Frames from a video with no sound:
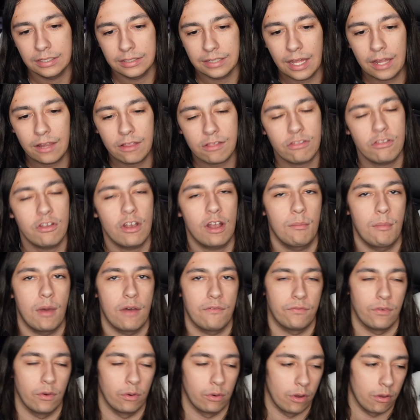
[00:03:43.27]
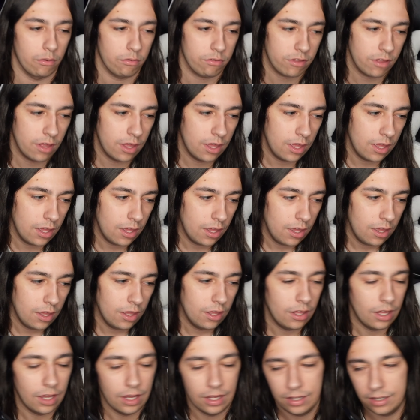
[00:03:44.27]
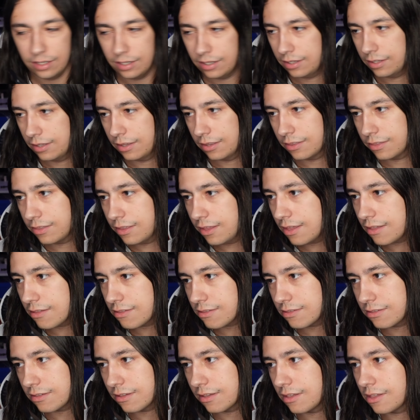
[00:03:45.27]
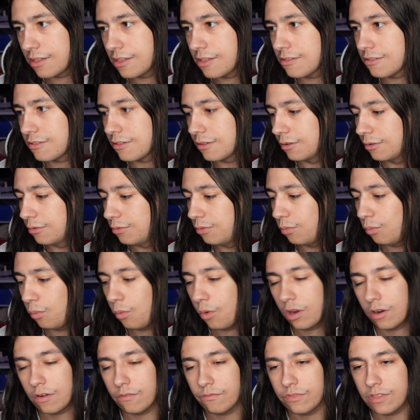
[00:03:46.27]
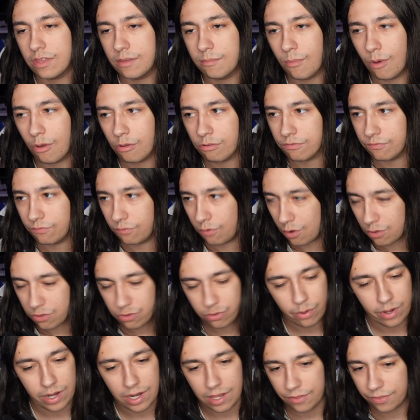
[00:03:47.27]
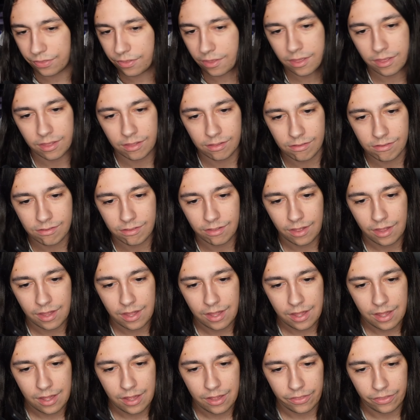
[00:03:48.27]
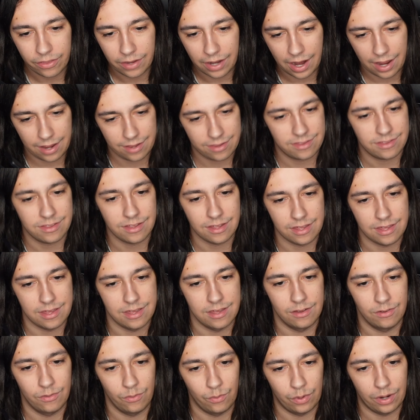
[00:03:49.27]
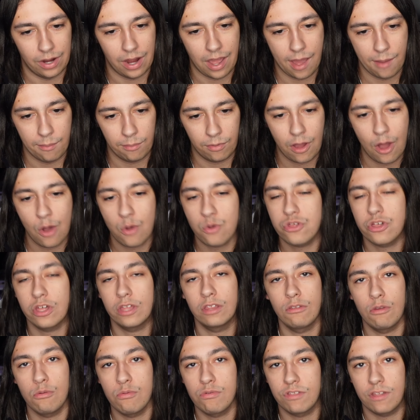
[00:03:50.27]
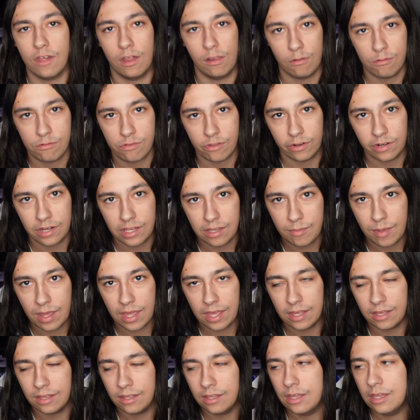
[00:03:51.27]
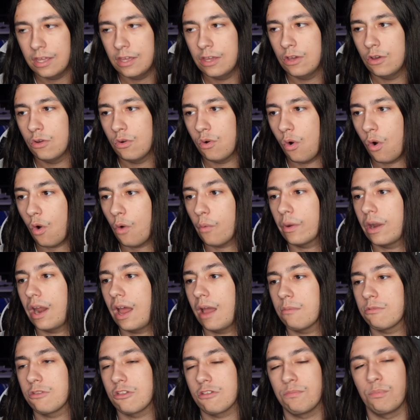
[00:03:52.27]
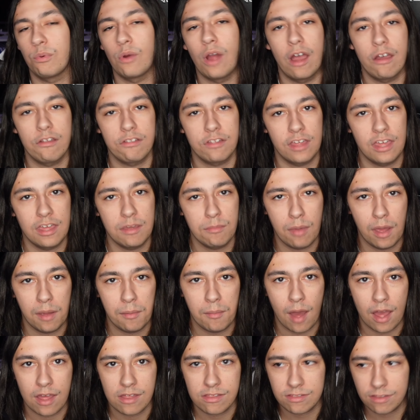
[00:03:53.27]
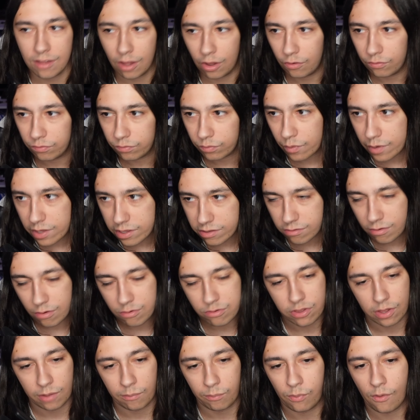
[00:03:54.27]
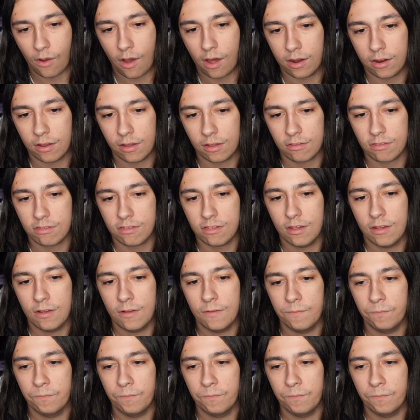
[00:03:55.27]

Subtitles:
Now let's talk about photos. This is one of the most frustrating things that I see when I'm coaching new sellers on eBay or when I'm just browsing eBay myself, researching products.